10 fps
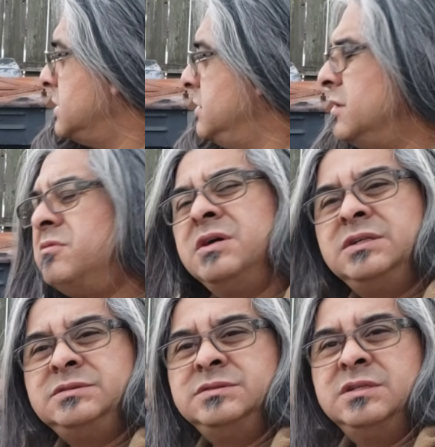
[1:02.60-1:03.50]
said, you know
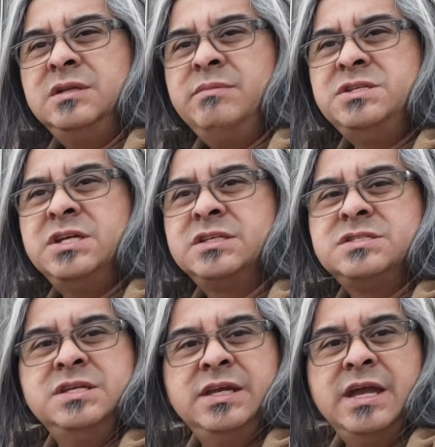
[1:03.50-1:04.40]
what? Let me check
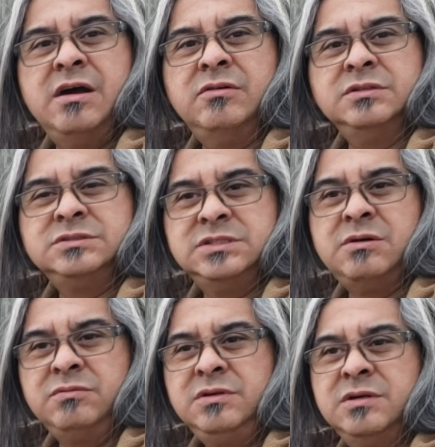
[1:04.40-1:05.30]
this thing out. Because
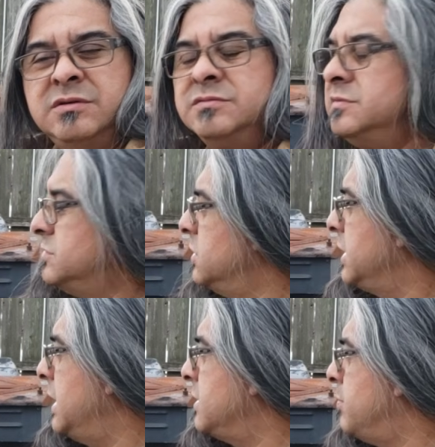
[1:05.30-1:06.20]
I'm,
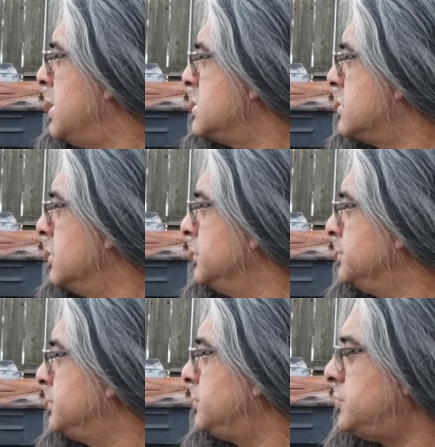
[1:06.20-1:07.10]
looking at the Buster.
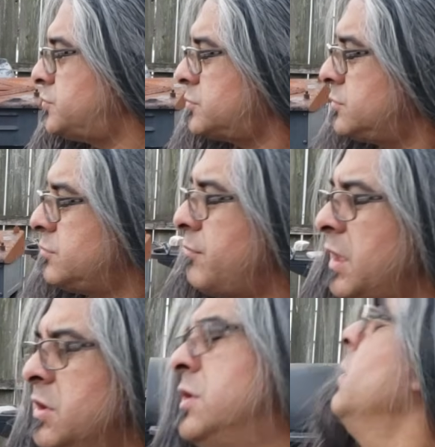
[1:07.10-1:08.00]

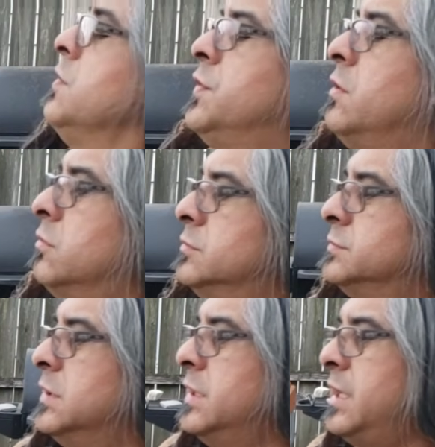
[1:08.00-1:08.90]
So,
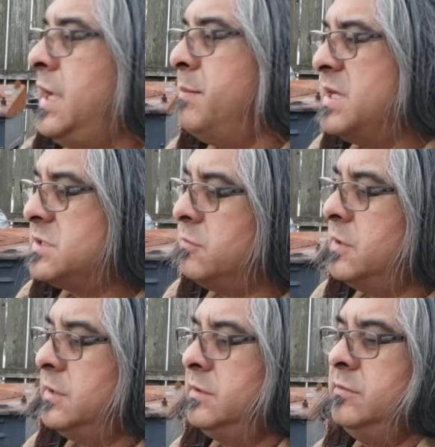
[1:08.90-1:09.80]
and
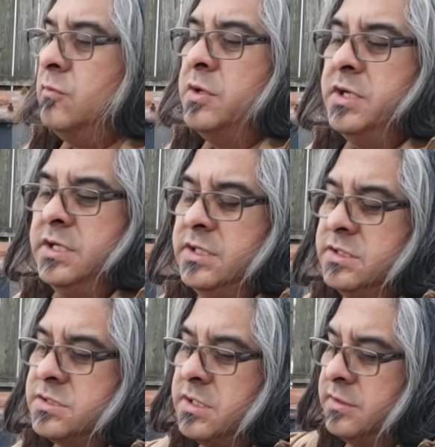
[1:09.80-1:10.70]
basically what it
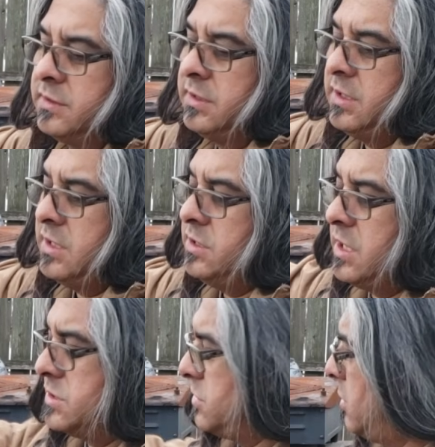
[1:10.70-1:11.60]
is, and you
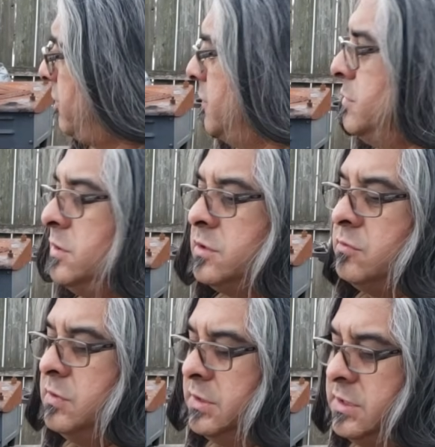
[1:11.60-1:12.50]
guys are all
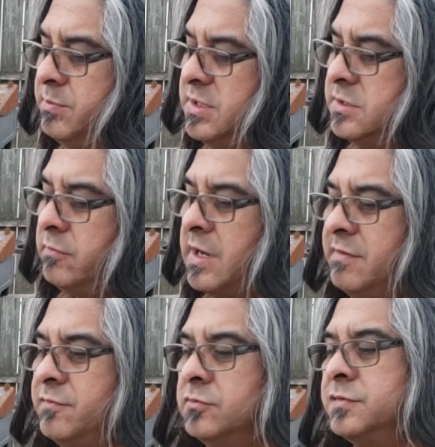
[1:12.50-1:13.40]
familiar with the Pinty
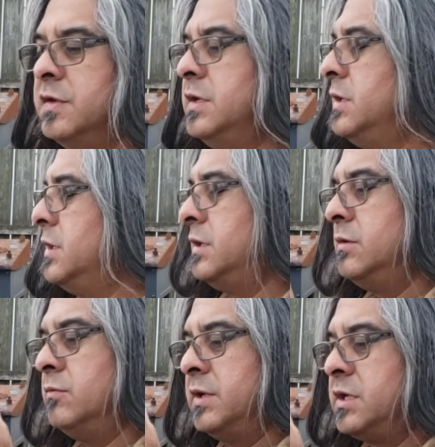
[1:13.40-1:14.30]
rifles
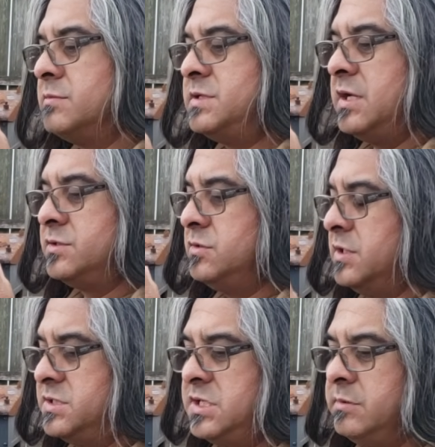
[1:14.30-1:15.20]
when it comes down to
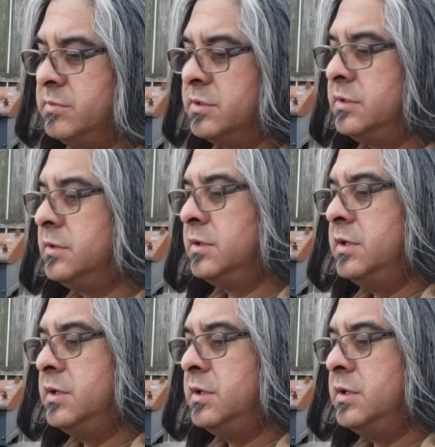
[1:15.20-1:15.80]
the Timber,